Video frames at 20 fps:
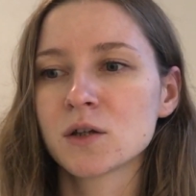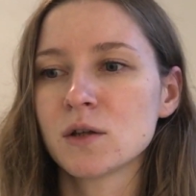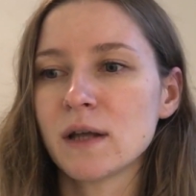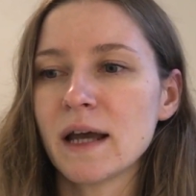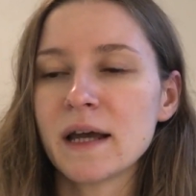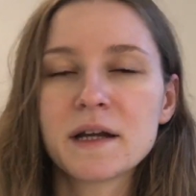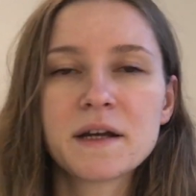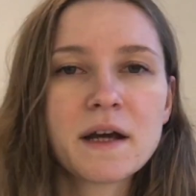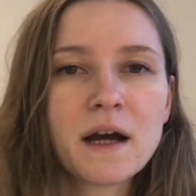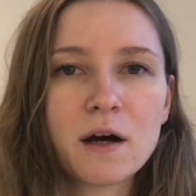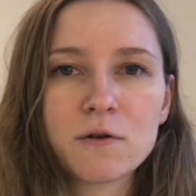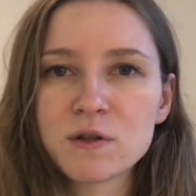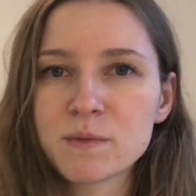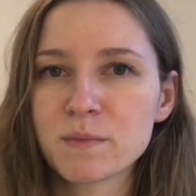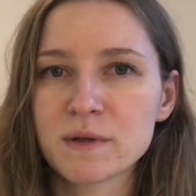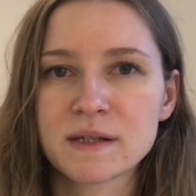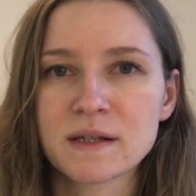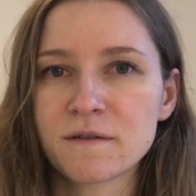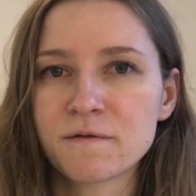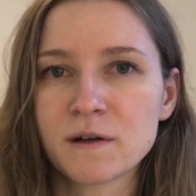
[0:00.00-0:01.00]
anyhow
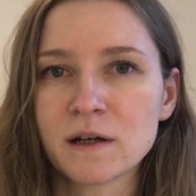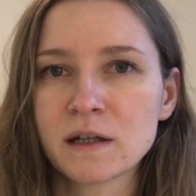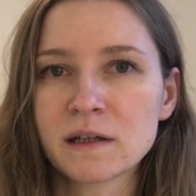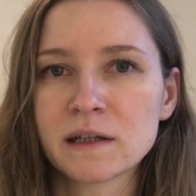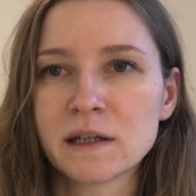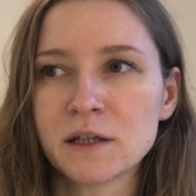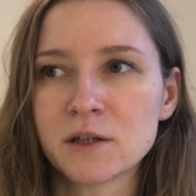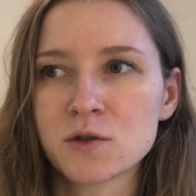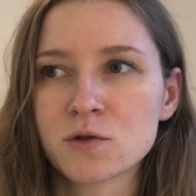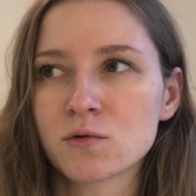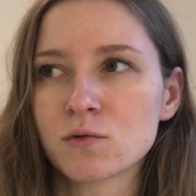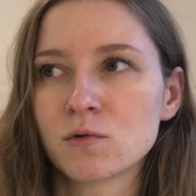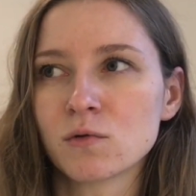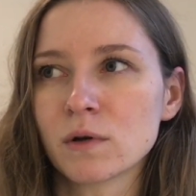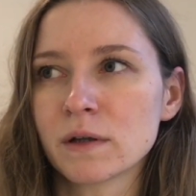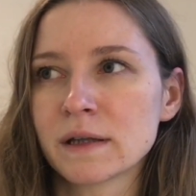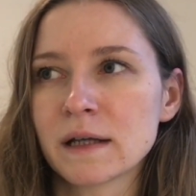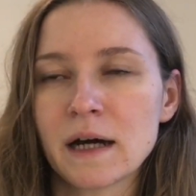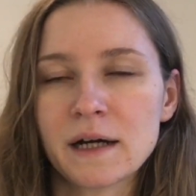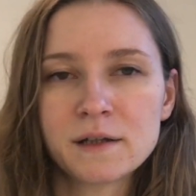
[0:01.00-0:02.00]
specifically to
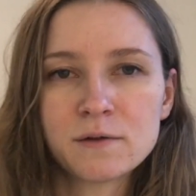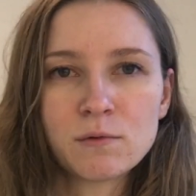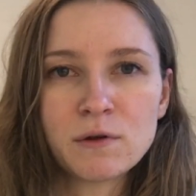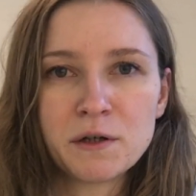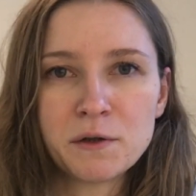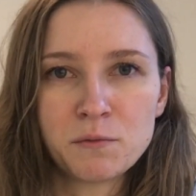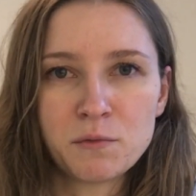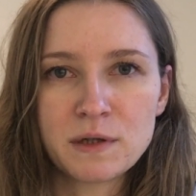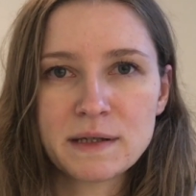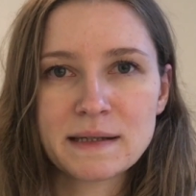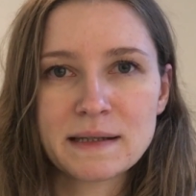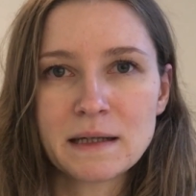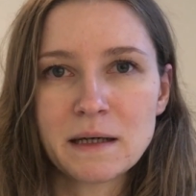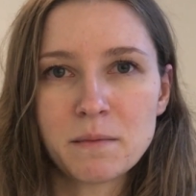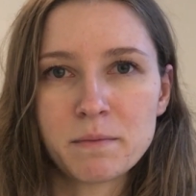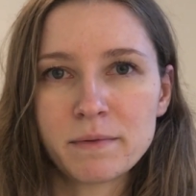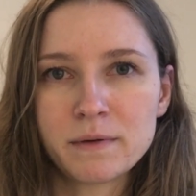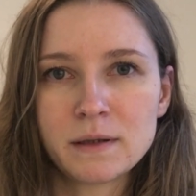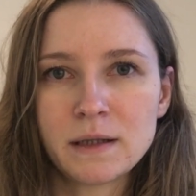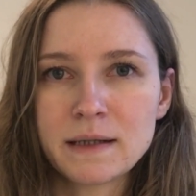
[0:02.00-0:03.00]
a night when we
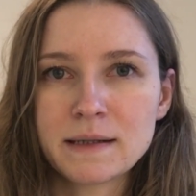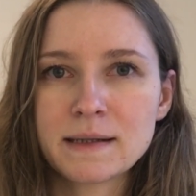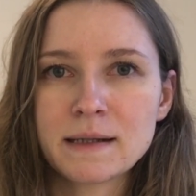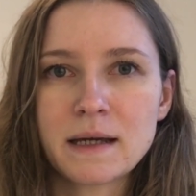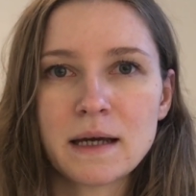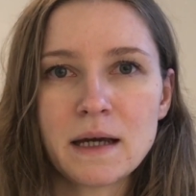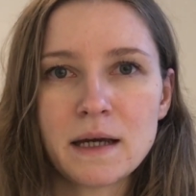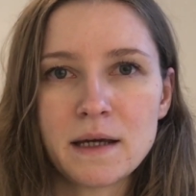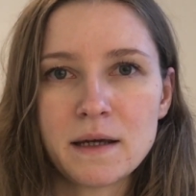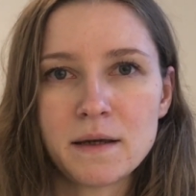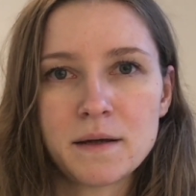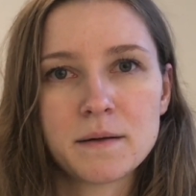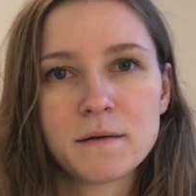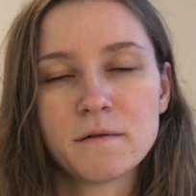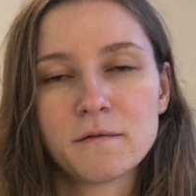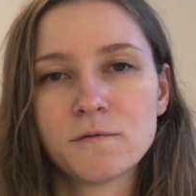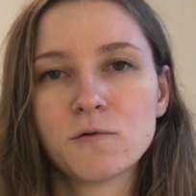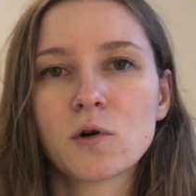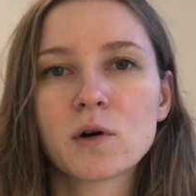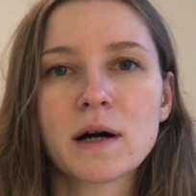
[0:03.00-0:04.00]
sleep let's say
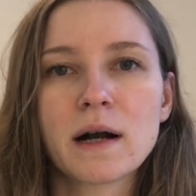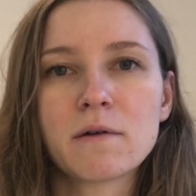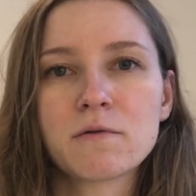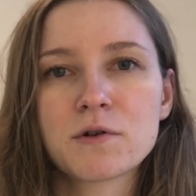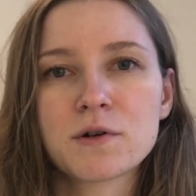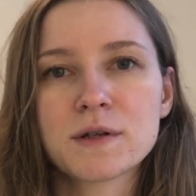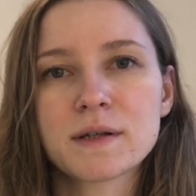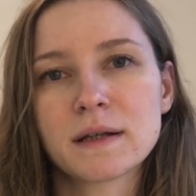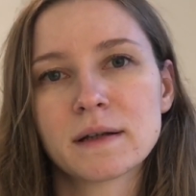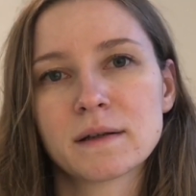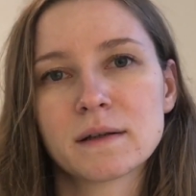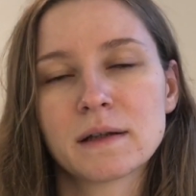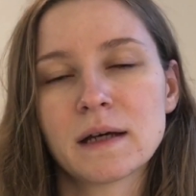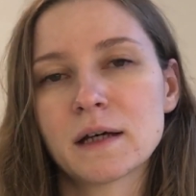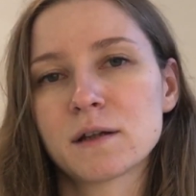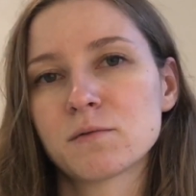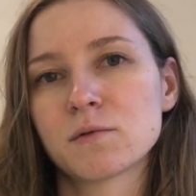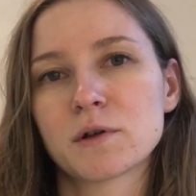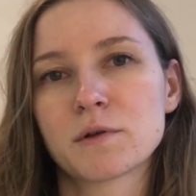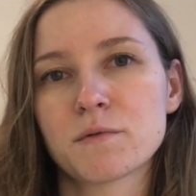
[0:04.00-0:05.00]
four hours and the
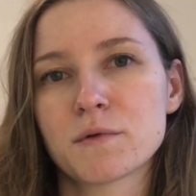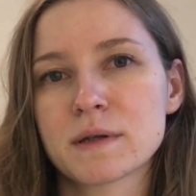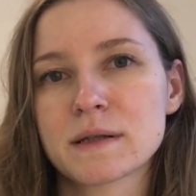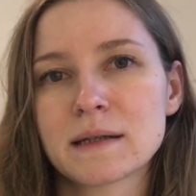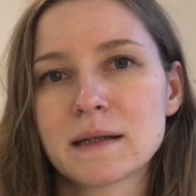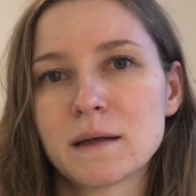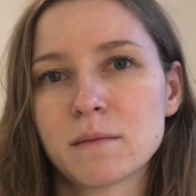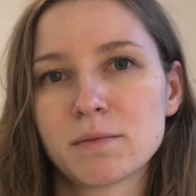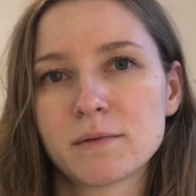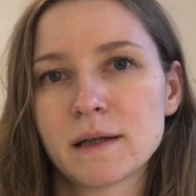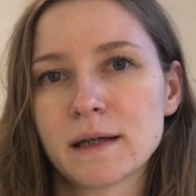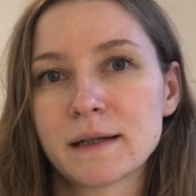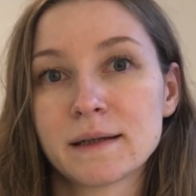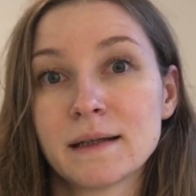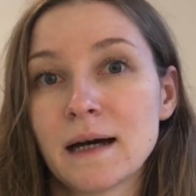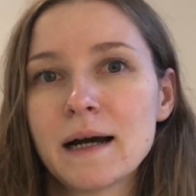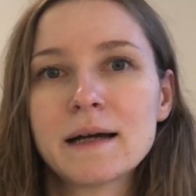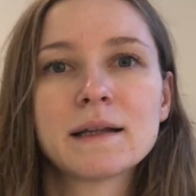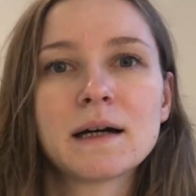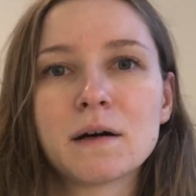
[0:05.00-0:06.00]
night where we sleep like
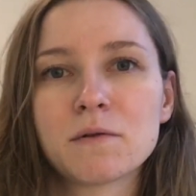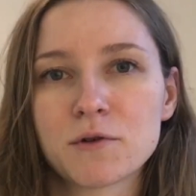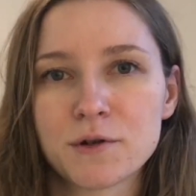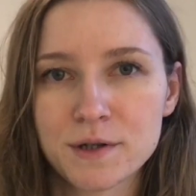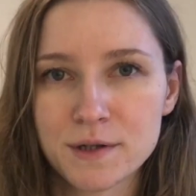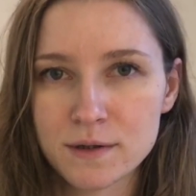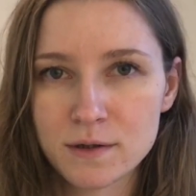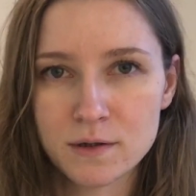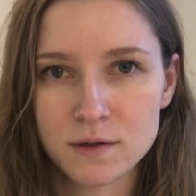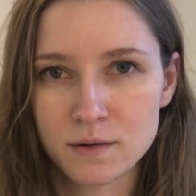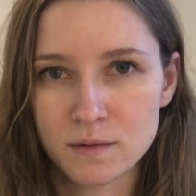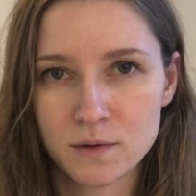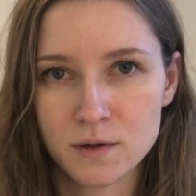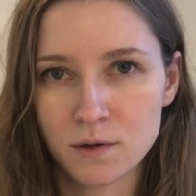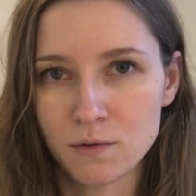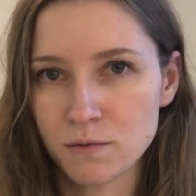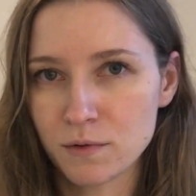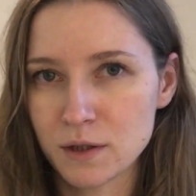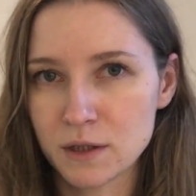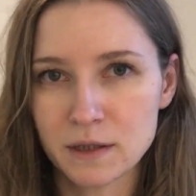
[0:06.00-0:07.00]
nine hours so
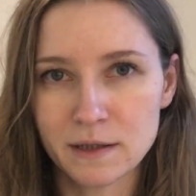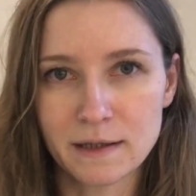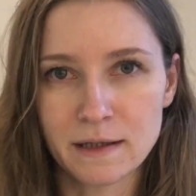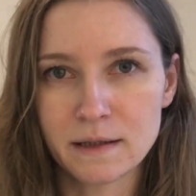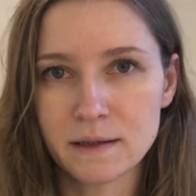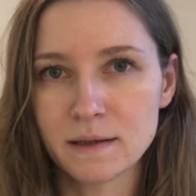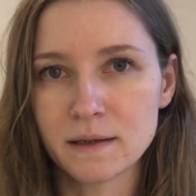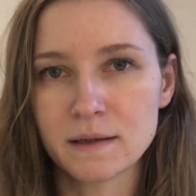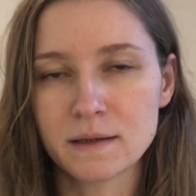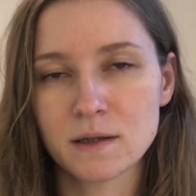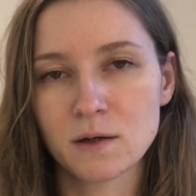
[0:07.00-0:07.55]
it is